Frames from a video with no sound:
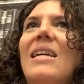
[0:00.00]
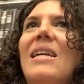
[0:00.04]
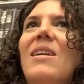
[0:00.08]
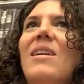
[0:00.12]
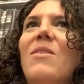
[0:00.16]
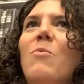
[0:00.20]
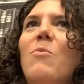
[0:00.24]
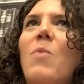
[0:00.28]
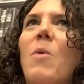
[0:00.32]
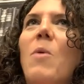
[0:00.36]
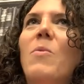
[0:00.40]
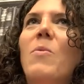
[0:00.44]

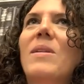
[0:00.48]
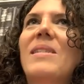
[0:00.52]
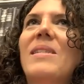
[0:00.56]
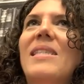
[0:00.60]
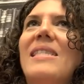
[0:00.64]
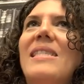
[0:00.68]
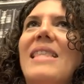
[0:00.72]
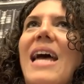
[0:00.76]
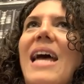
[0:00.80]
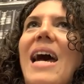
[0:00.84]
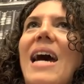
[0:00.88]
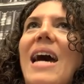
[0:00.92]
what was
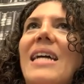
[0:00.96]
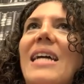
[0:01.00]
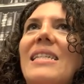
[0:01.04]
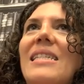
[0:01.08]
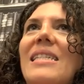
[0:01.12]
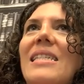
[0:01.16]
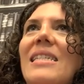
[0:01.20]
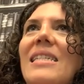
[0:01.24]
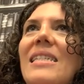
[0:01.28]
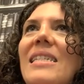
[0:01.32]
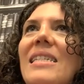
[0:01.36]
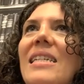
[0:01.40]
that
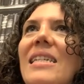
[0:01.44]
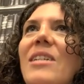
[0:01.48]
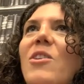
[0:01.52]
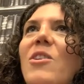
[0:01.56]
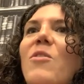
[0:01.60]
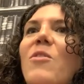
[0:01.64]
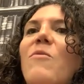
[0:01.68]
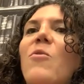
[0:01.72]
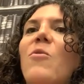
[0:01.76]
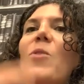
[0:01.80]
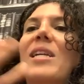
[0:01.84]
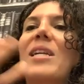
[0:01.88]
inner
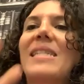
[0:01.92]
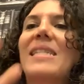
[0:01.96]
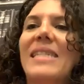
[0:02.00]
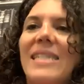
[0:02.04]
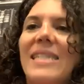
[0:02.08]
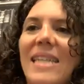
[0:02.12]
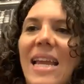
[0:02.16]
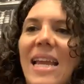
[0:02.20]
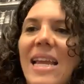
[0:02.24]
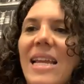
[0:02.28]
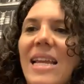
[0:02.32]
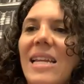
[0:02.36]
voice
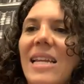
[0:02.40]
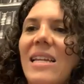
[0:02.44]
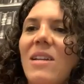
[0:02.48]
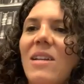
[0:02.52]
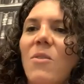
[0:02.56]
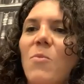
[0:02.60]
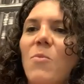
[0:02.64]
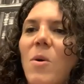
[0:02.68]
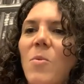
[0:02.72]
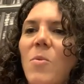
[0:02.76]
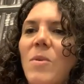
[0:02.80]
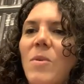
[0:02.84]
saying?
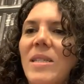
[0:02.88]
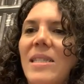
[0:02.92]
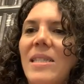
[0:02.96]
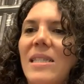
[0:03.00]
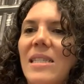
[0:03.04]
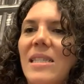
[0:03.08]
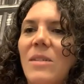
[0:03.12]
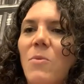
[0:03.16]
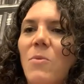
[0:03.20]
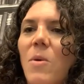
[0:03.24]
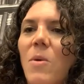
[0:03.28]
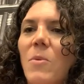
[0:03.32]
What
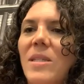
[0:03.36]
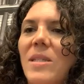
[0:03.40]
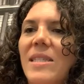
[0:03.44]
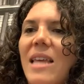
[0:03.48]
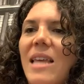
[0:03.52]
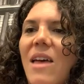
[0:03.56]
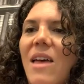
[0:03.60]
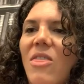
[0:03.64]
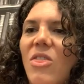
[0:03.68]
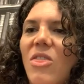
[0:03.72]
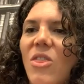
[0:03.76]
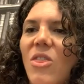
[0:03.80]
was
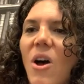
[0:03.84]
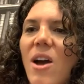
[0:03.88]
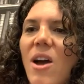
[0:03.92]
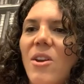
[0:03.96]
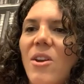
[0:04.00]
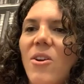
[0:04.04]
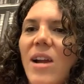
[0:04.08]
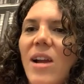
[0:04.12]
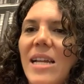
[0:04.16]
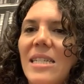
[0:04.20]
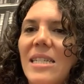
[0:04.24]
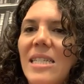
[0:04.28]
that thought
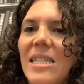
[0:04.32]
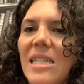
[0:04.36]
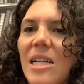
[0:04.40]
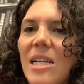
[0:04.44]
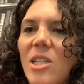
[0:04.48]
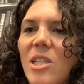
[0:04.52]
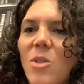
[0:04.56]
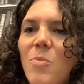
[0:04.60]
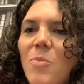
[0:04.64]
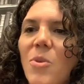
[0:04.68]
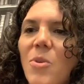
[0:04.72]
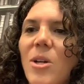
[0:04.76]
or idea
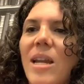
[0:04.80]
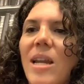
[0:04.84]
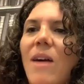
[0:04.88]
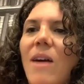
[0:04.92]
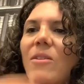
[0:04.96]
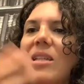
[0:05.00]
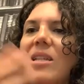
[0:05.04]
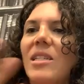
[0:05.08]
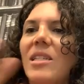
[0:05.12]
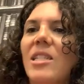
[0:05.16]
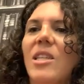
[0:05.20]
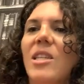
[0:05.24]
you put out
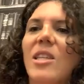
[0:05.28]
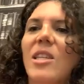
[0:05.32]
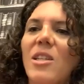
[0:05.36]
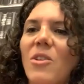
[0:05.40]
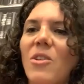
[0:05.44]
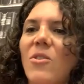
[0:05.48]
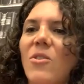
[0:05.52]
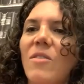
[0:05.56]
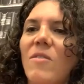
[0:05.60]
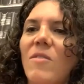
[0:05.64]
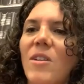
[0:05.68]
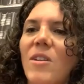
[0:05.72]
into the
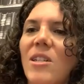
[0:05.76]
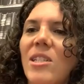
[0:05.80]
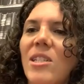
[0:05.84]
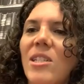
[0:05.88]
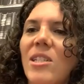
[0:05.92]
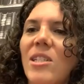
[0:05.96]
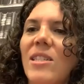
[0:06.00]
universe?